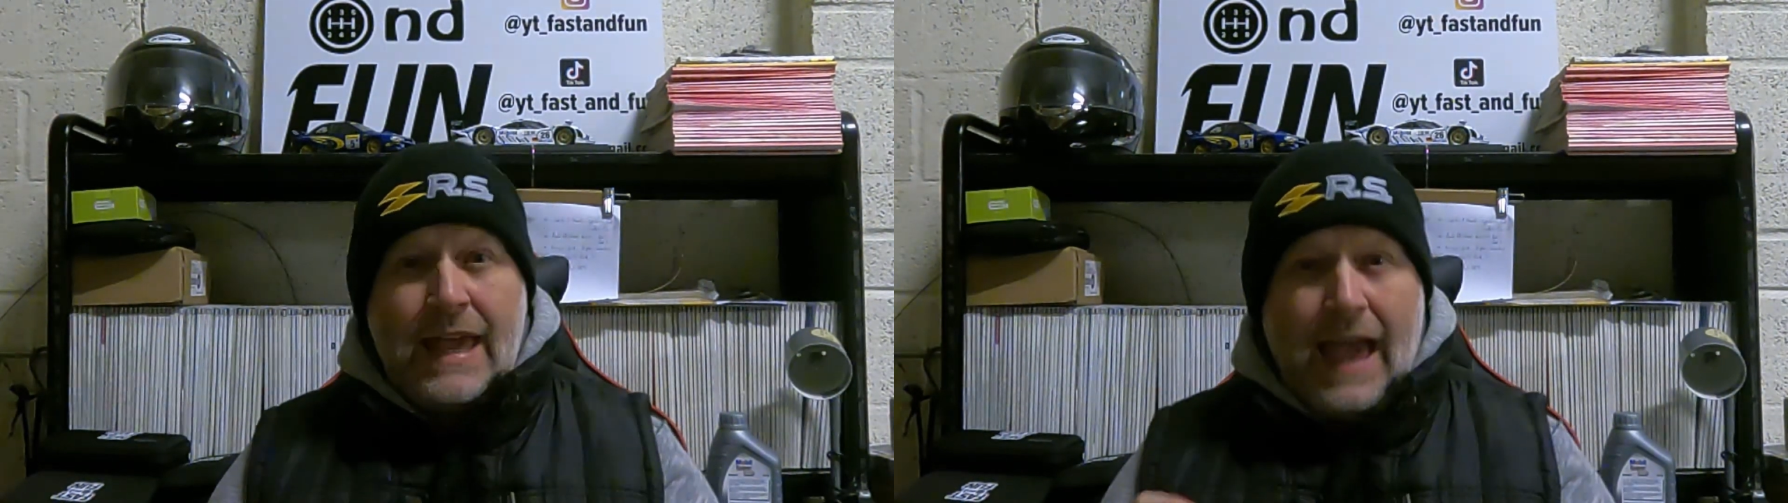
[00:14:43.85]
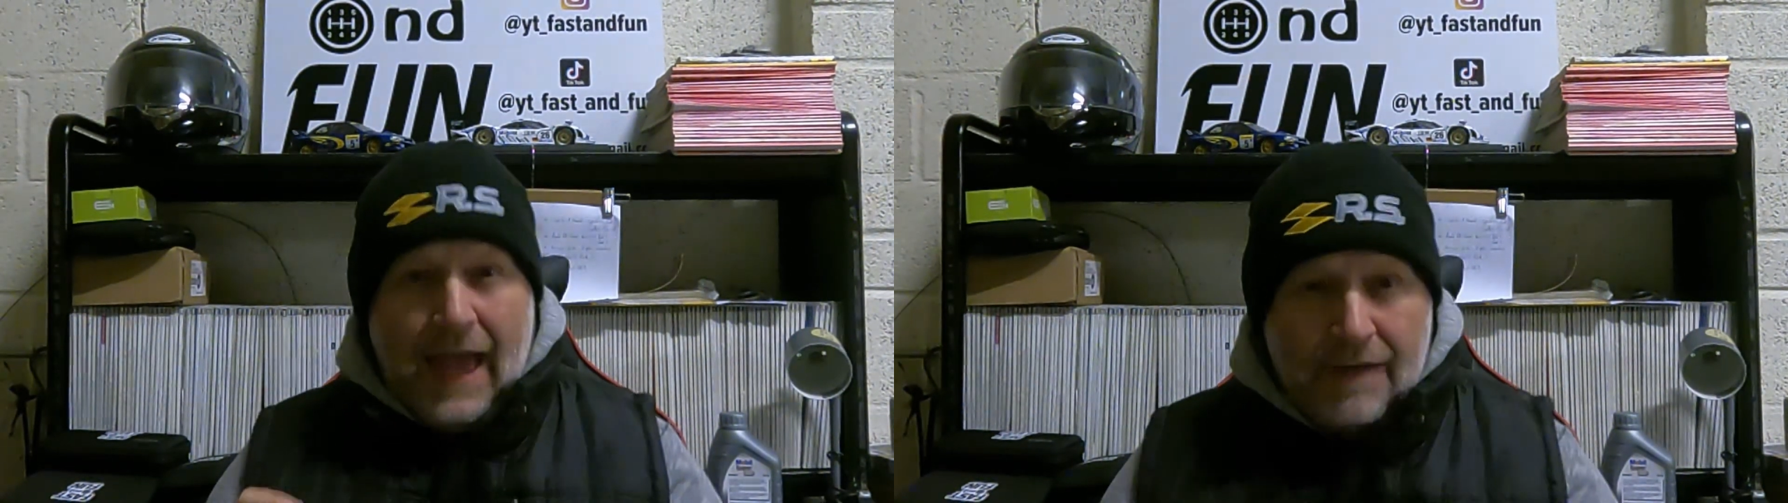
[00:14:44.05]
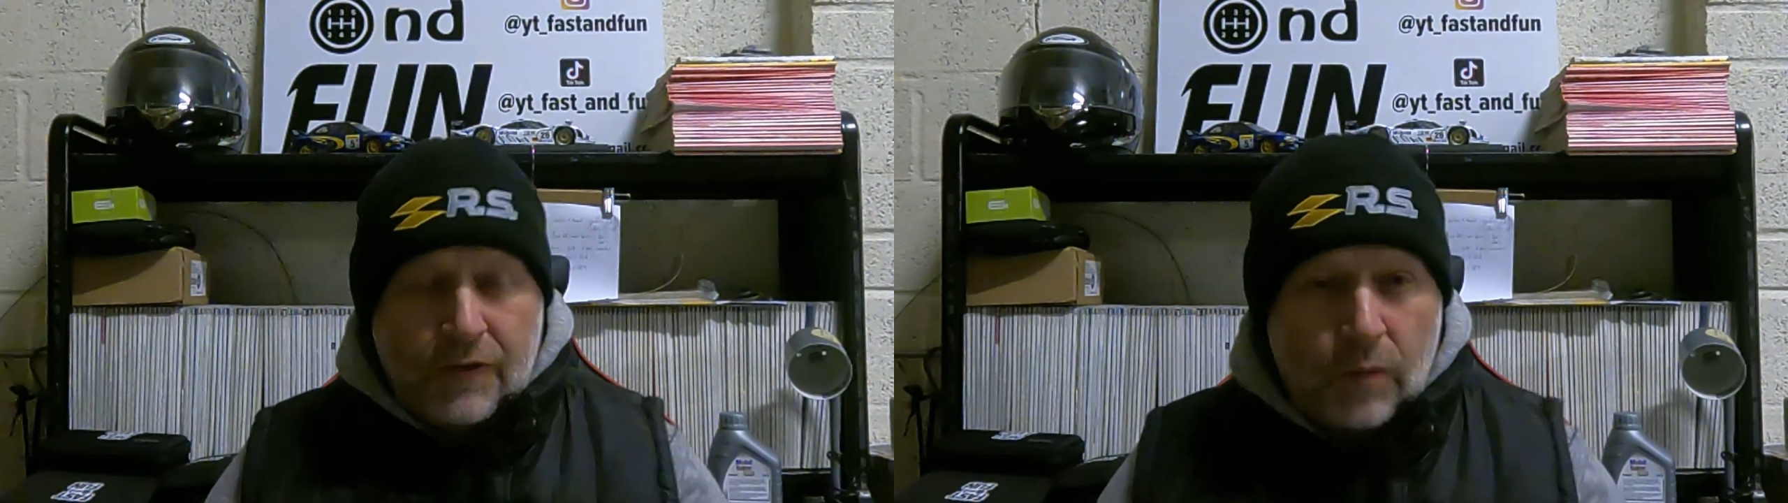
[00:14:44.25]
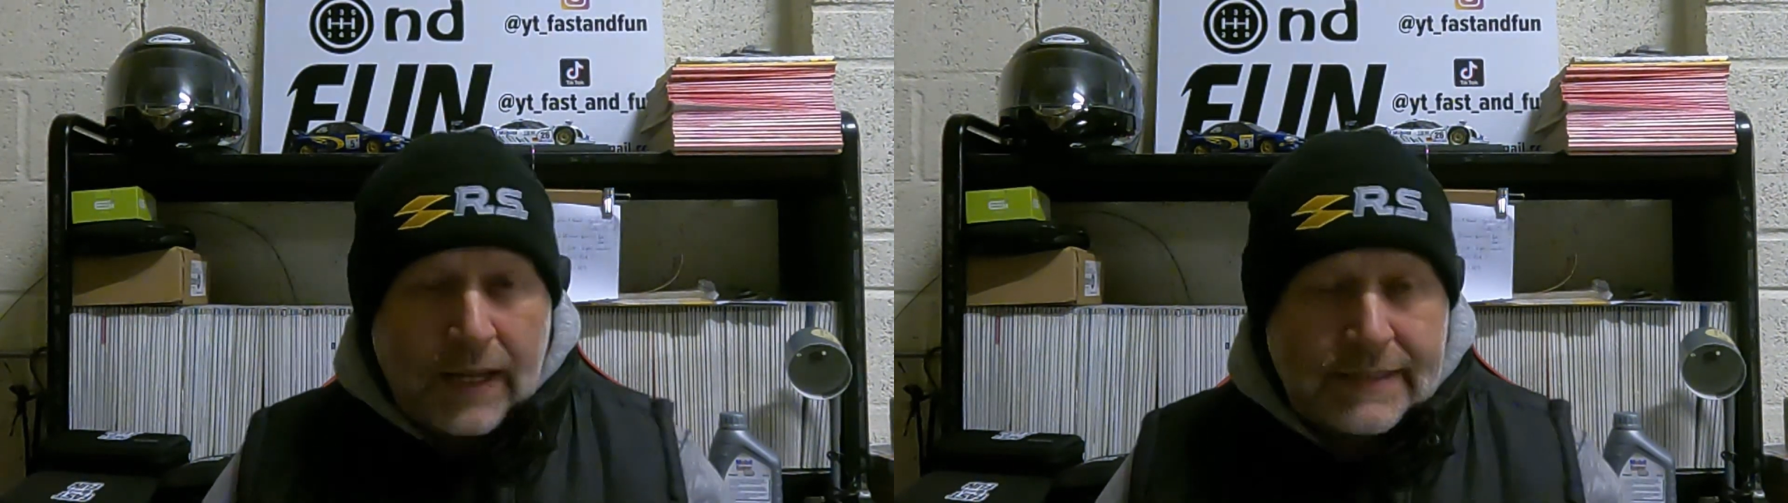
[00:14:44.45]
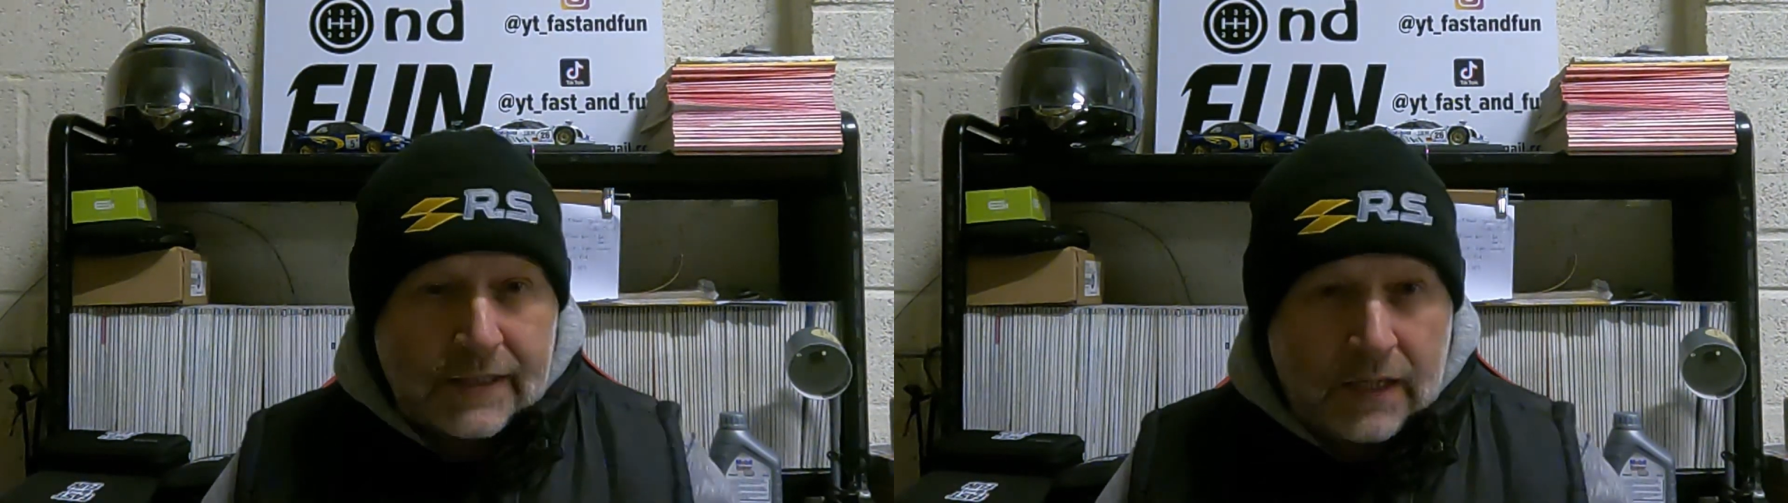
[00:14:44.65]

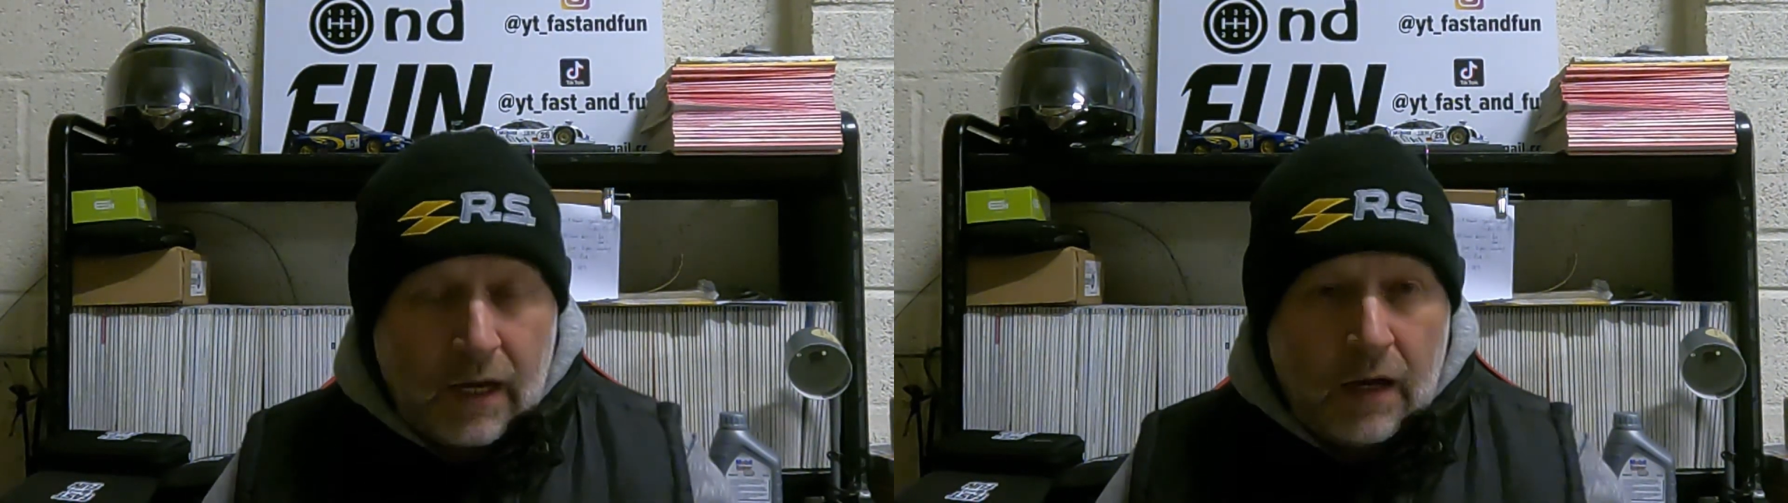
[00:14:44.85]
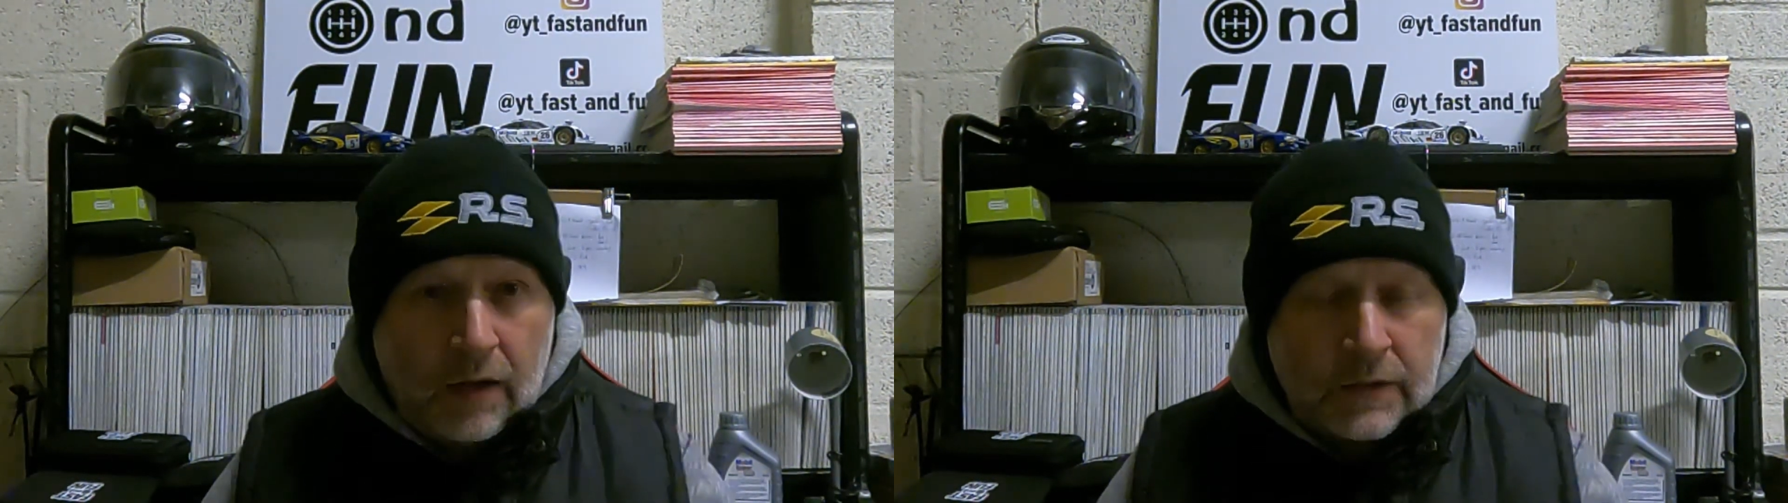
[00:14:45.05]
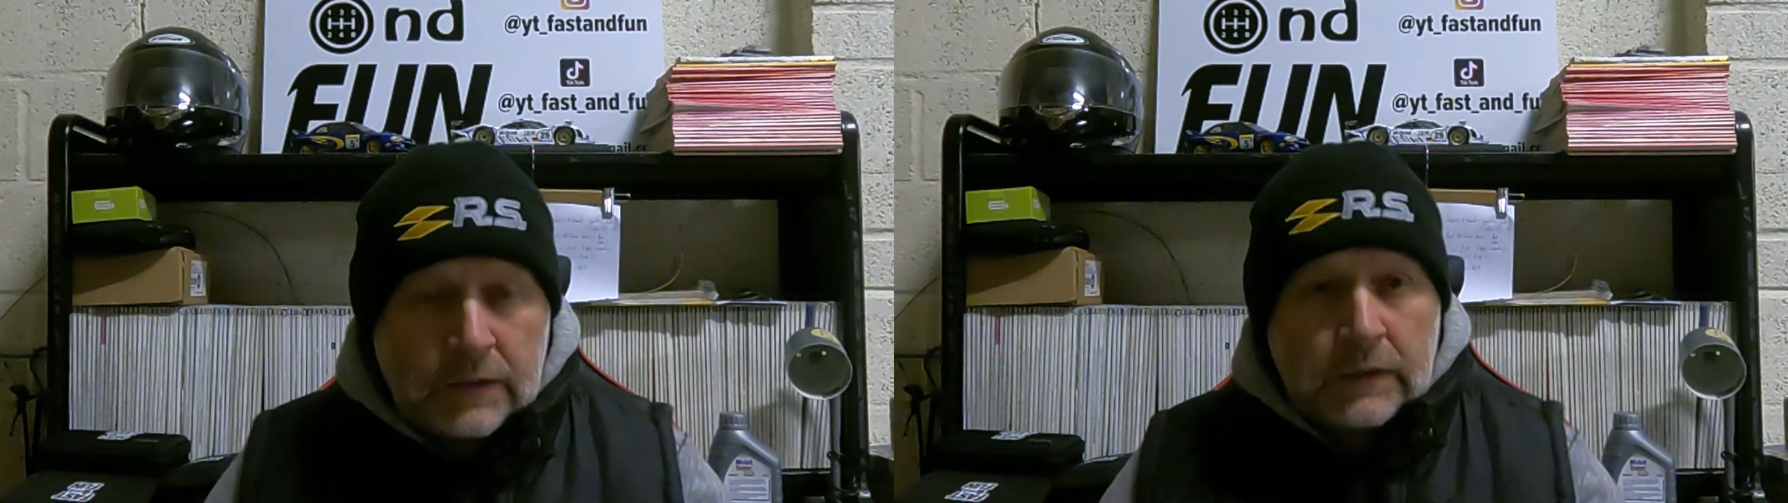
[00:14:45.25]
heavyweight car.